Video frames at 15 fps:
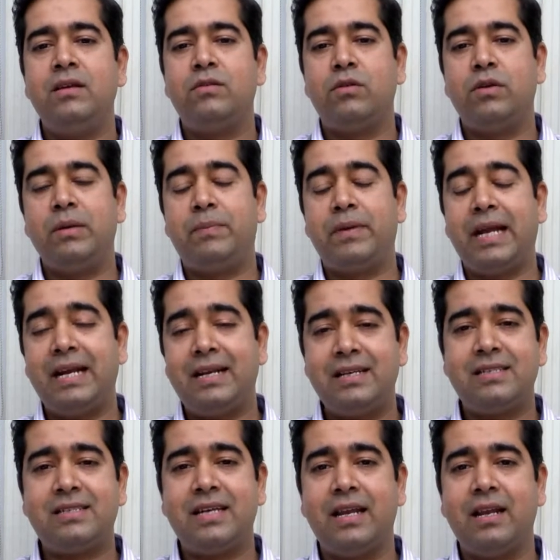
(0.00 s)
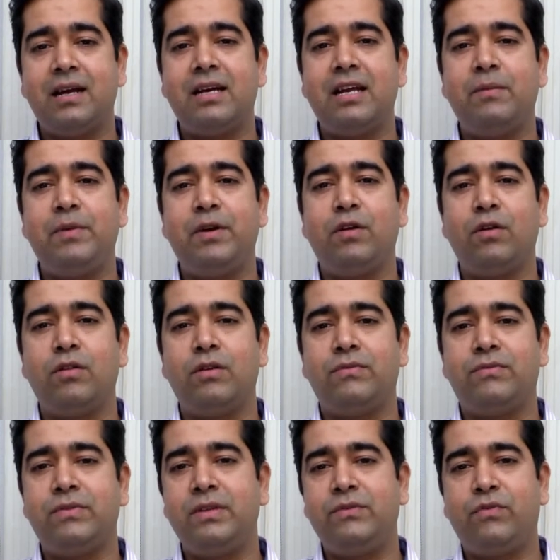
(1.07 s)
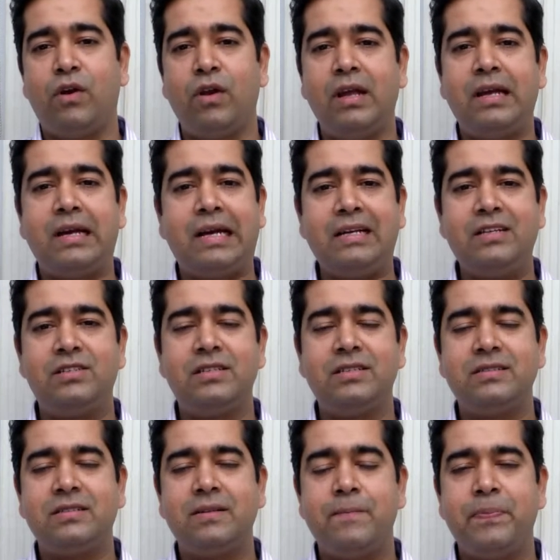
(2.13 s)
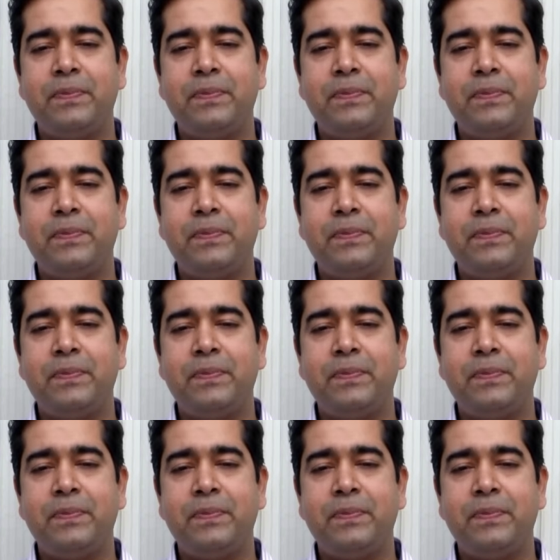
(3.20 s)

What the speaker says: So hepatitis can occur because of the following conditions.